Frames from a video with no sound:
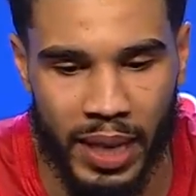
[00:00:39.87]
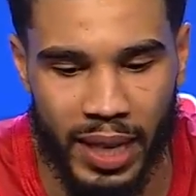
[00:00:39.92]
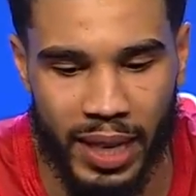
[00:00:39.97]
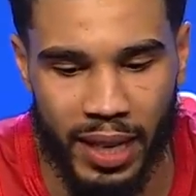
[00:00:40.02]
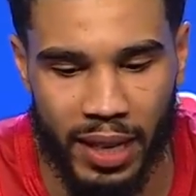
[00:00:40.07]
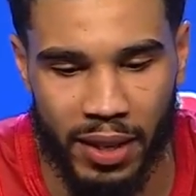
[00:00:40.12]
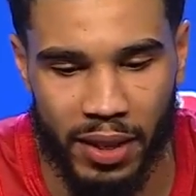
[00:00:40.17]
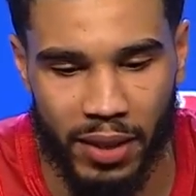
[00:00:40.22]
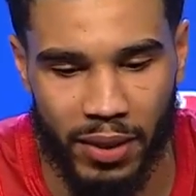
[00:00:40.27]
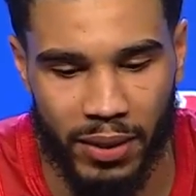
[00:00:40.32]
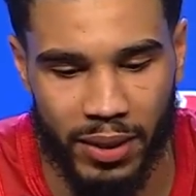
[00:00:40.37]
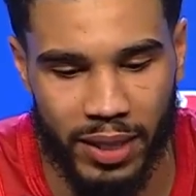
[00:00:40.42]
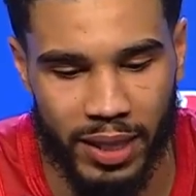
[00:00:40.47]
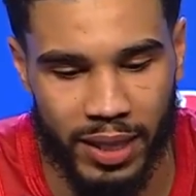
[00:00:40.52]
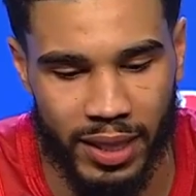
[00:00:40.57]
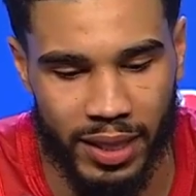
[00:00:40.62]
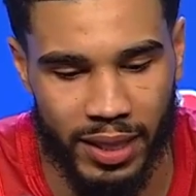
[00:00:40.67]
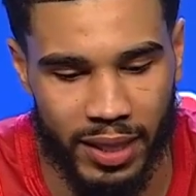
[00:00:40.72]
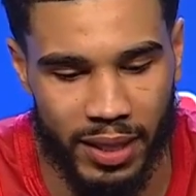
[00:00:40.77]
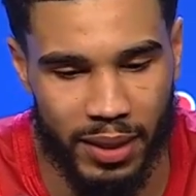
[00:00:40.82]
you know,
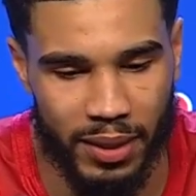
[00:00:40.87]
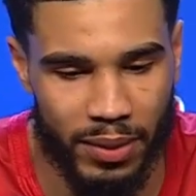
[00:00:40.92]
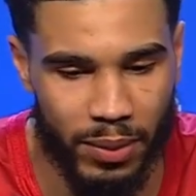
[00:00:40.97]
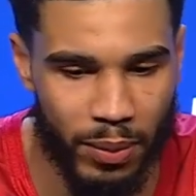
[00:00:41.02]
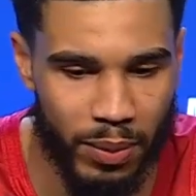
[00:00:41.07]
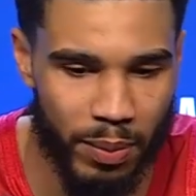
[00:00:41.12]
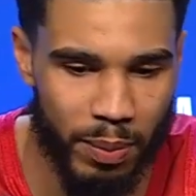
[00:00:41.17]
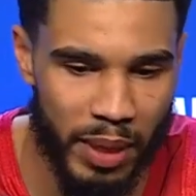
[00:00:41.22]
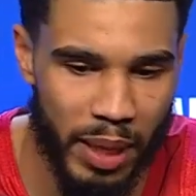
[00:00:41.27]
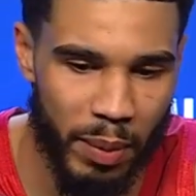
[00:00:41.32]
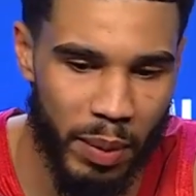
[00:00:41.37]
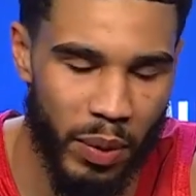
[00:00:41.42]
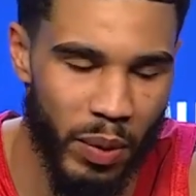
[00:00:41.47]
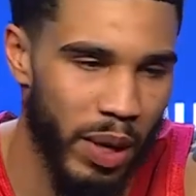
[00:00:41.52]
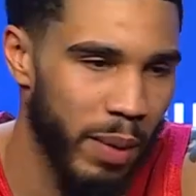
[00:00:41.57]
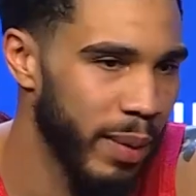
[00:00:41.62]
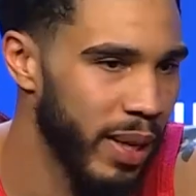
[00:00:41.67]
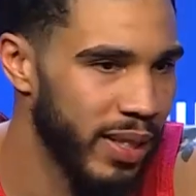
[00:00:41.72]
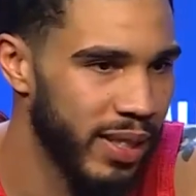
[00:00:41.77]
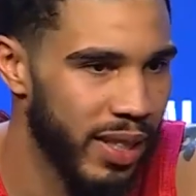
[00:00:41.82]
to be able to wear
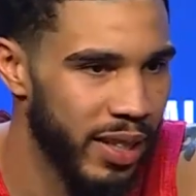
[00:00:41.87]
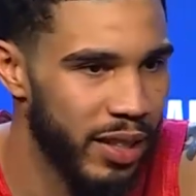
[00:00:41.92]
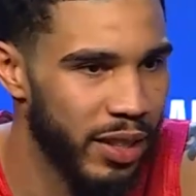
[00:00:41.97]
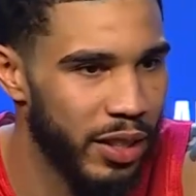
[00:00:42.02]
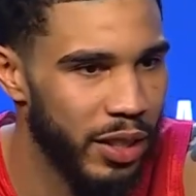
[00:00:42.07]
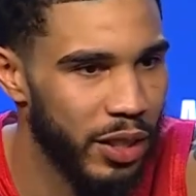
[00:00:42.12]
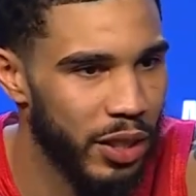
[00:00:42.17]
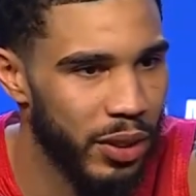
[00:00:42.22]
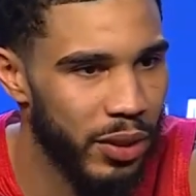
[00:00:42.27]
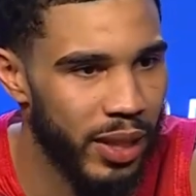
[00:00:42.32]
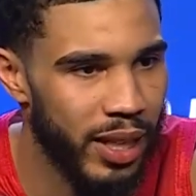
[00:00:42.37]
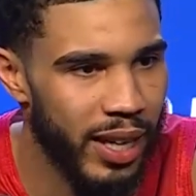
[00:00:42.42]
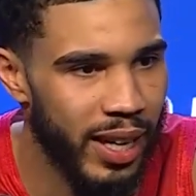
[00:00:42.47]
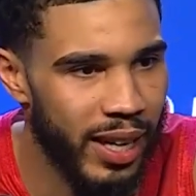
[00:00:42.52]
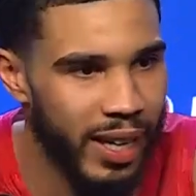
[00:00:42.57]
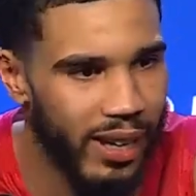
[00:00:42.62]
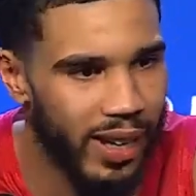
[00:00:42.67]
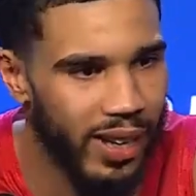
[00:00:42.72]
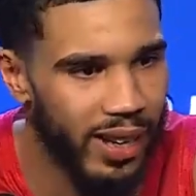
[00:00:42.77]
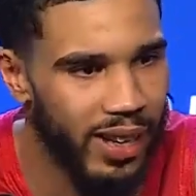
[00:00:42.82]
my signature shoe
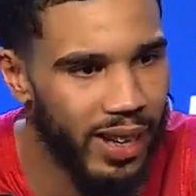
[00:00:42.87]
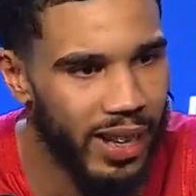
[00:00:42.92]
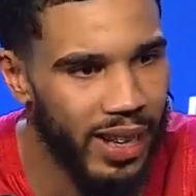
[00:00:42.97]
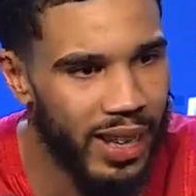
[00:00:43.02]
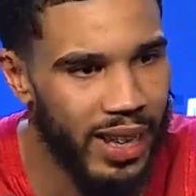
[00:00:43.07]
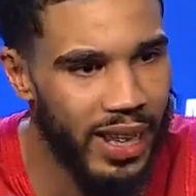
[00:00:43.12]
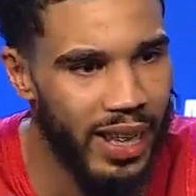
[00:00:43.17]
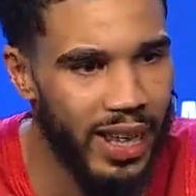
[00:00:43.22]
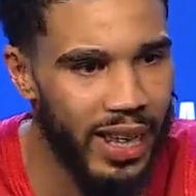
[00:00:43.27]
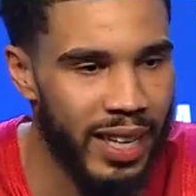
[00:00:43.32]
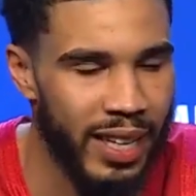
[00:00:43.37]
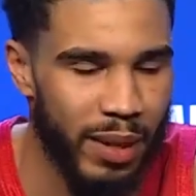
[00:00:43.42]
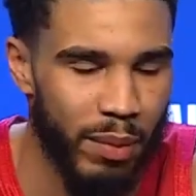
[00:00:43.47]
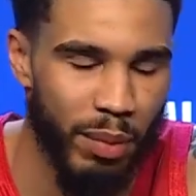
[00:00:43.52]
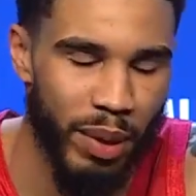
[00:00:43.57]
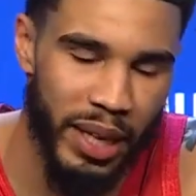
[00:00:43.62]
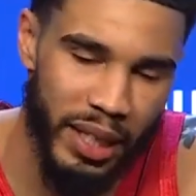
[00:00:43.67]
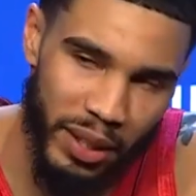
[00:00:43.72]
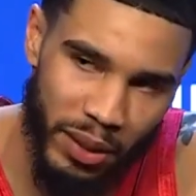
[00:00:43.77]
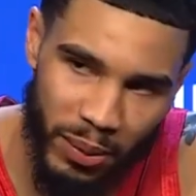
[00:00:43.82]
today and
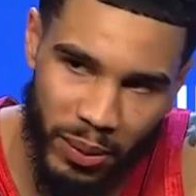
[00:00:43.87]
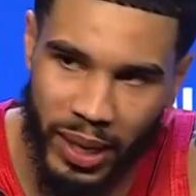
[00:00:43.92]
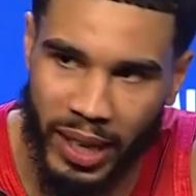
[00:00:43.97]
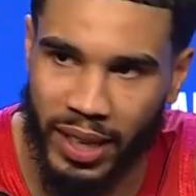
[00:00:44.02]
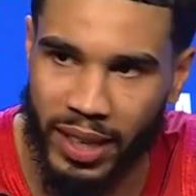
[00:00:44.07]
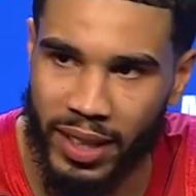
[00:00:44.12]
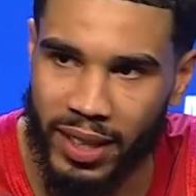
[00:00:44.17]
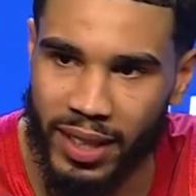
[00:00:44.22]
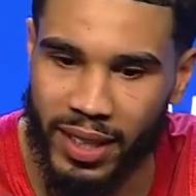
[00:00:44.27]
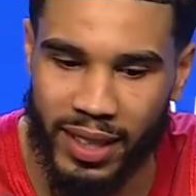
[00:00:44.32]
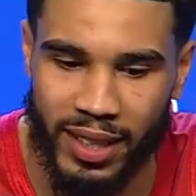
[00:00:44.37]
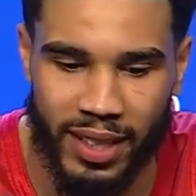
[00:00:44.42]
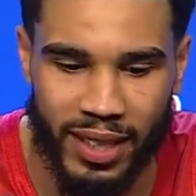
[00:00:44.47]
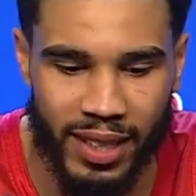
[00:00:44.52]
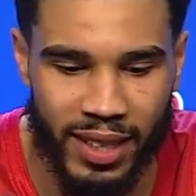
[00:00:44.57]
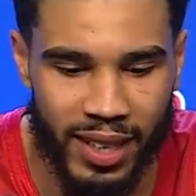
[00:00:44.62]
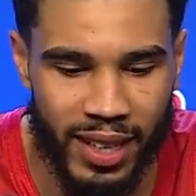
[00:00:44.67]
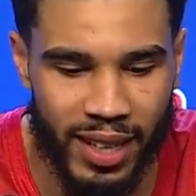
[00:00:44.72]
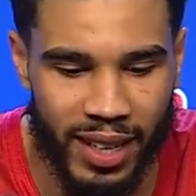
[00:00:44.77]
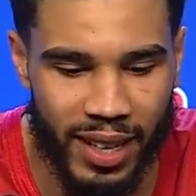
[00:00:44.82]
break the record
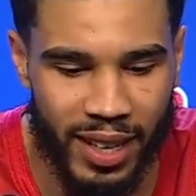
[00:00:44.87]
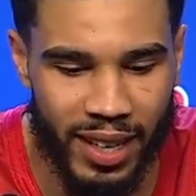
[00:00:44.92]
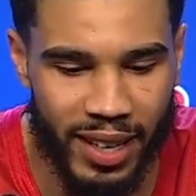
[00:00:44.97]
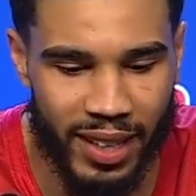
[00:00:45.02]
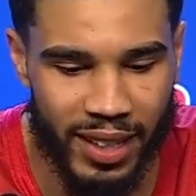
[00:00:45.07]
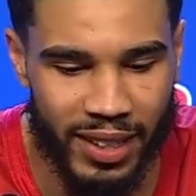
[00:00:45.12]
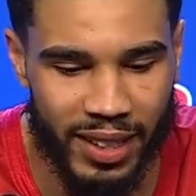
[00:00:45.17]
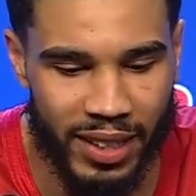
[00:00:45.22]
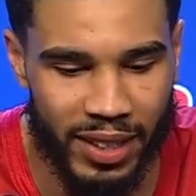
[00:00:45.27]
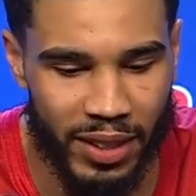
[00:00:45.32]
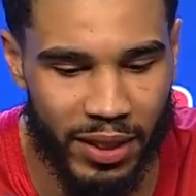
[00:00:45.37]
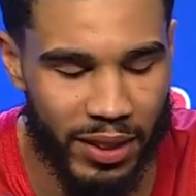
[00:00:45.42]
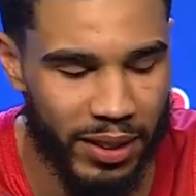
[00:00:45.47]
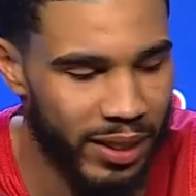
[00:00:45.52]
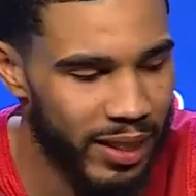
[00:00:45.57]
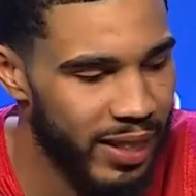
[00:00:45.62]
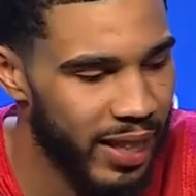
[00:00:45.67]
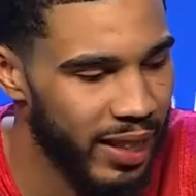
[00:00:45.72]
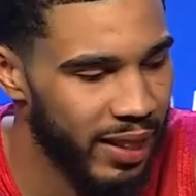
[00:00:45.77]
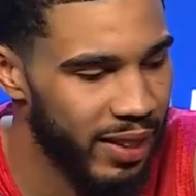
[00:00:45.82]
and, you know,
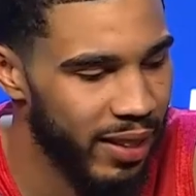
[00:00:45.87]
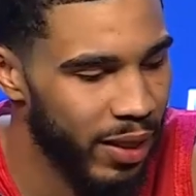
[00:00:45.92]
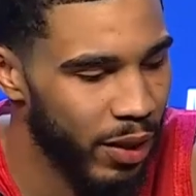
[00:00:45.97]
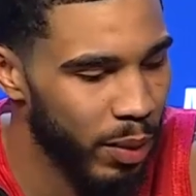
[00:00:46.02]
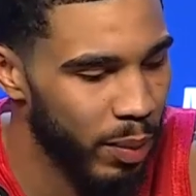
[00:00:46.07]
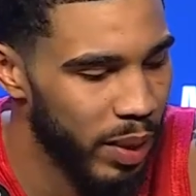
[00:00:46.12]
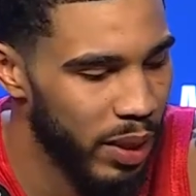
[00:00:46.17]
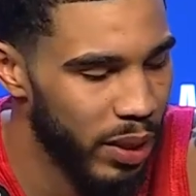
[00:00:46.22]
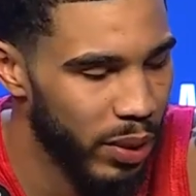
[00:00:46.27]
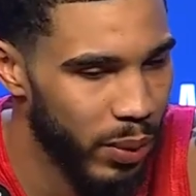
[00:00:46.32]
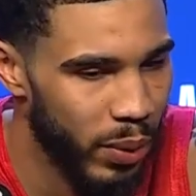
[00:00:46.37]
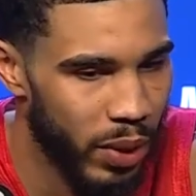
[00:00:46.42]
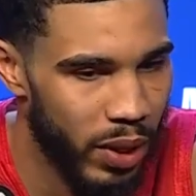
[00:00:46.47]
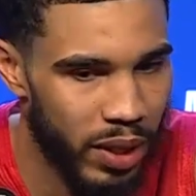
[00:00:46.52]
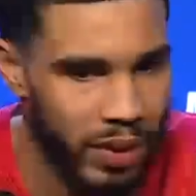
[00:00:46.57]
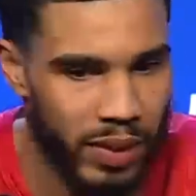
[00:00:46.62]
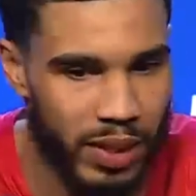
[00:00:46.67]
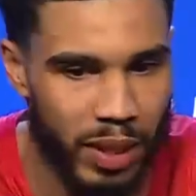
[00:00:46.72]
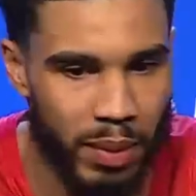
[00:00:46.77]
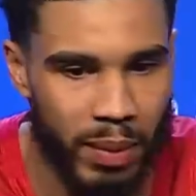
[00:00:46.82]
take home this award
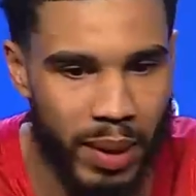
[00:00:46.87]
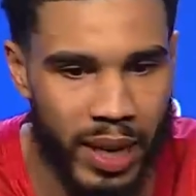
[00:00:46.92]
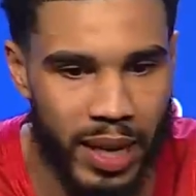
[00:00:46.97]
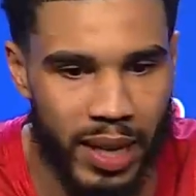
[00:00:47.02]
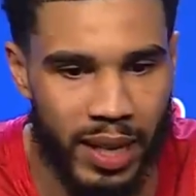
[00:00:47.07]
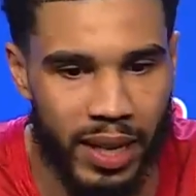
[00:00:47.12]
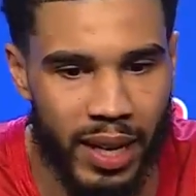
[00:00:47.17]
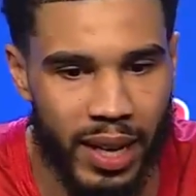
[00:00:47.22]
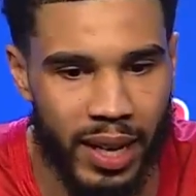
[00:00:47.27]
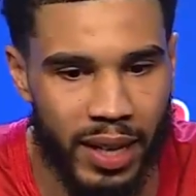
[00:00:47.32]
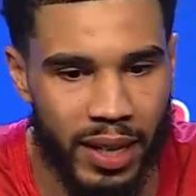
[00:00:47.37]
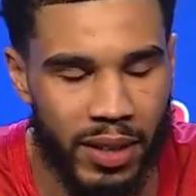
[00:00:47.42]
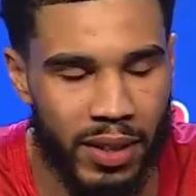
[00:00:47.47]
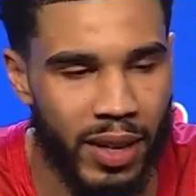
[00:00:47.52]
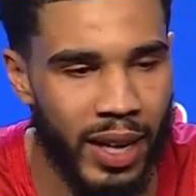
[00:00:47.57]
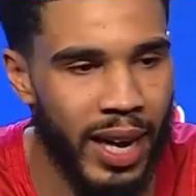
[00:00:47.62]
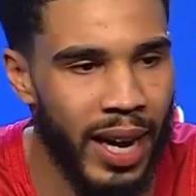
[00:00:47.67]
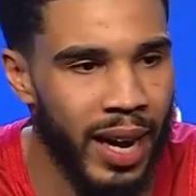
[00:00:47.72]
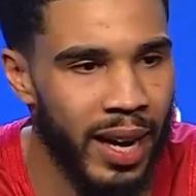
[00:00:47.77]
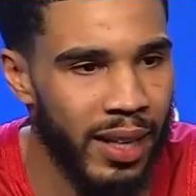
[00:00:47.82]
of somebody that, you know,
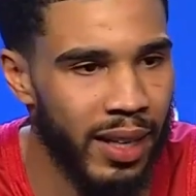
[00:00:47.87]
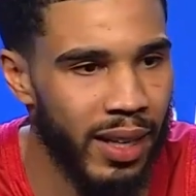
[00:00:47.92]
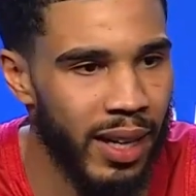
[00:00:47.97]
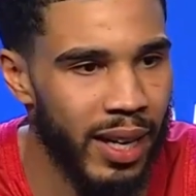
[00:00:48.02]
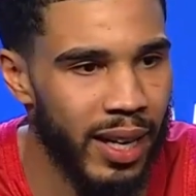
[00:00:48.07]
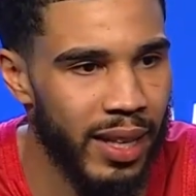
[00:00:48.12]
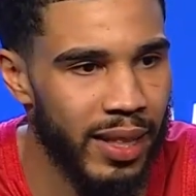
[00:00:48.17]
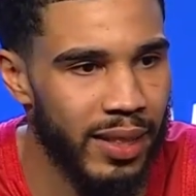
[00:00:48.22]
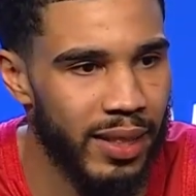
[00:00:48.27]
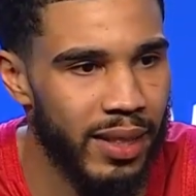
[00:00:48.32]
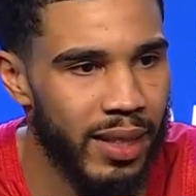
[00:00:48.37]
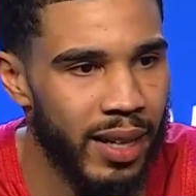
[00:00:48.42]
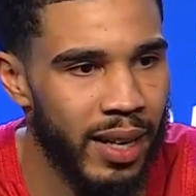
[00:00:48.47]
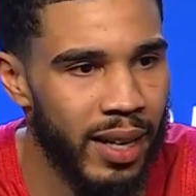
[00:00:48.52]
I idolized,